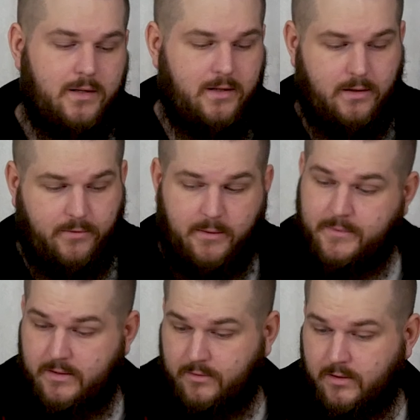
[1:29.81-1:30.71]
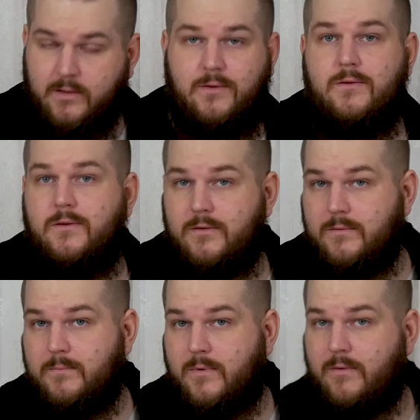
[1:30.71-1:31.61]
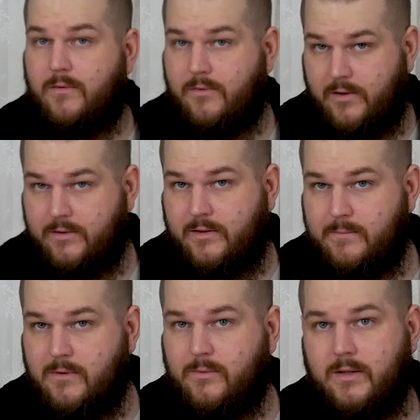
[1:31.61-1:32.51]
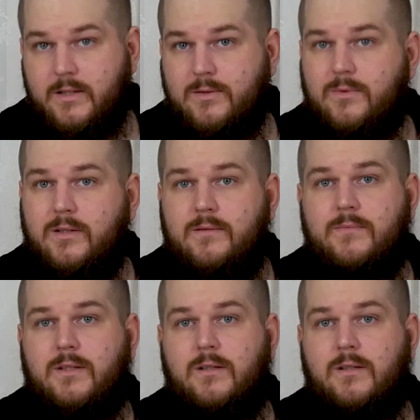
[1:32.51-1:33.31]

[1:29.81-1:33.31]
And for AMD, you can cool your Threadripper with this one.